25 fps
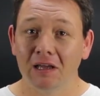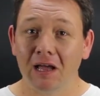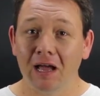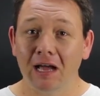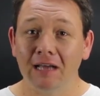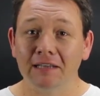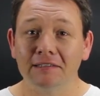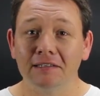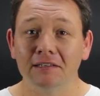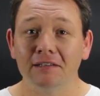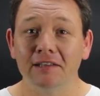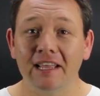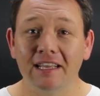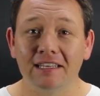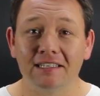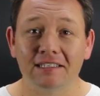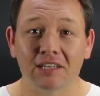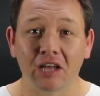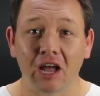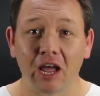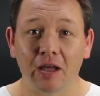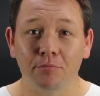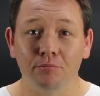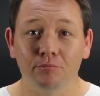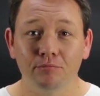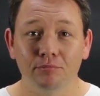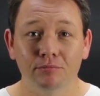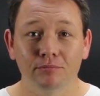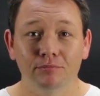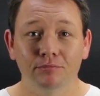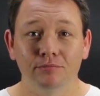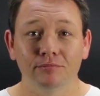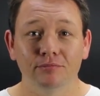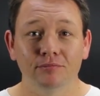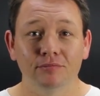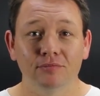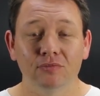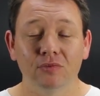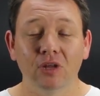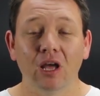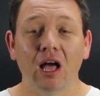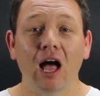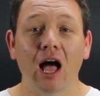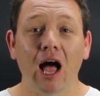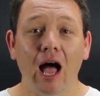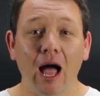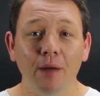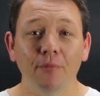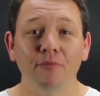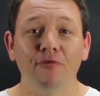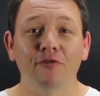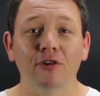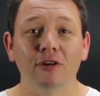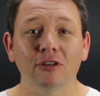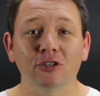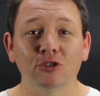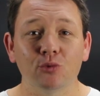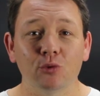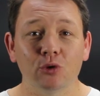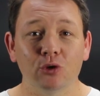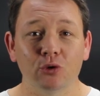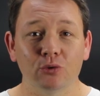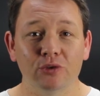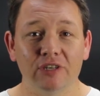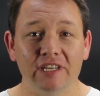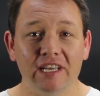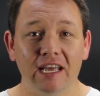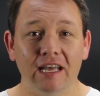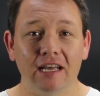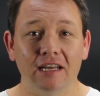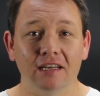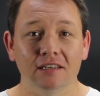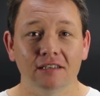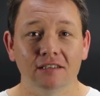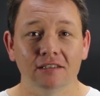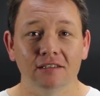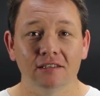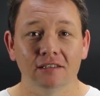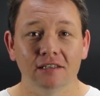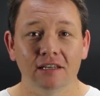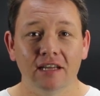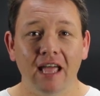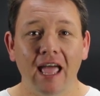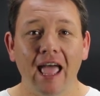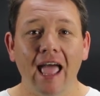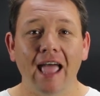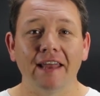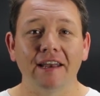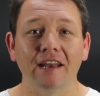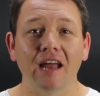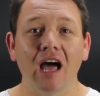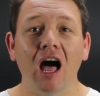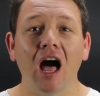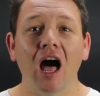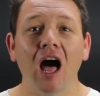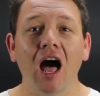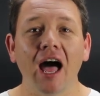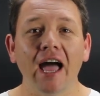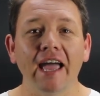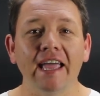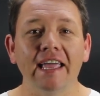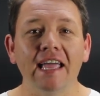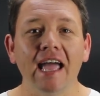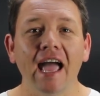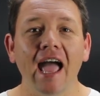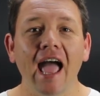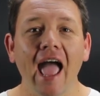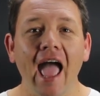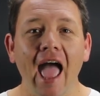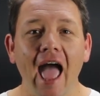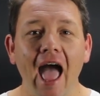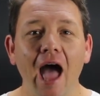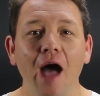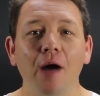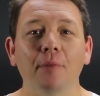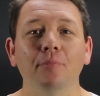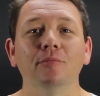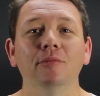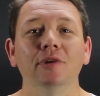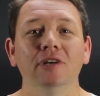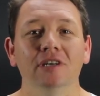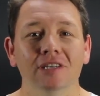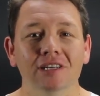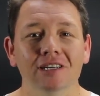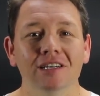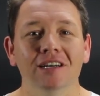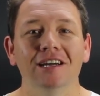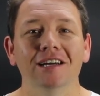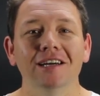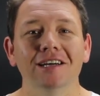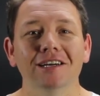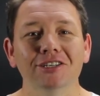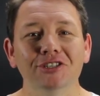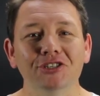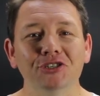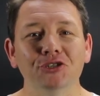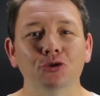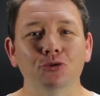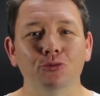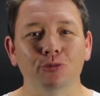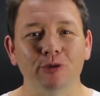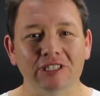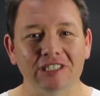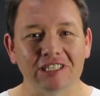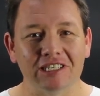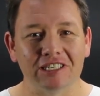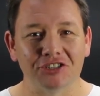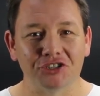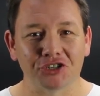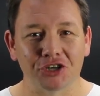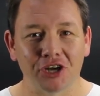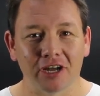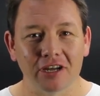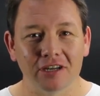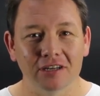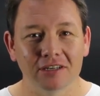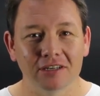Until next time, I'm Francois and I am a super teacher.